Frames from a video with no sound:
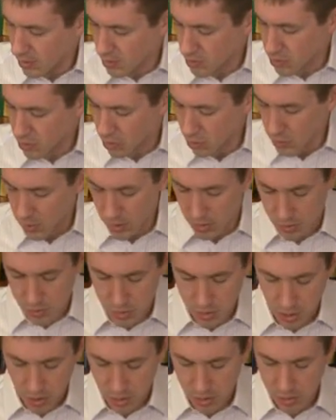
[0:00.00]
so that we can
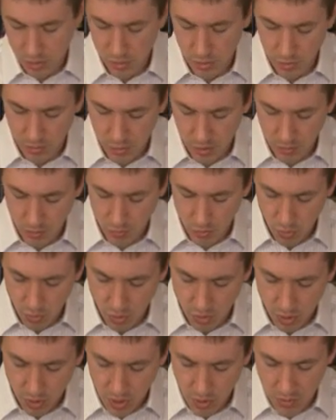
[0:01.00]
talk a little bit
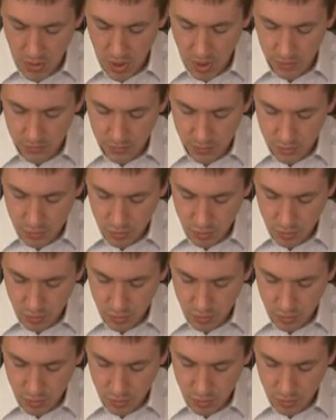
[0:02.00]
more about this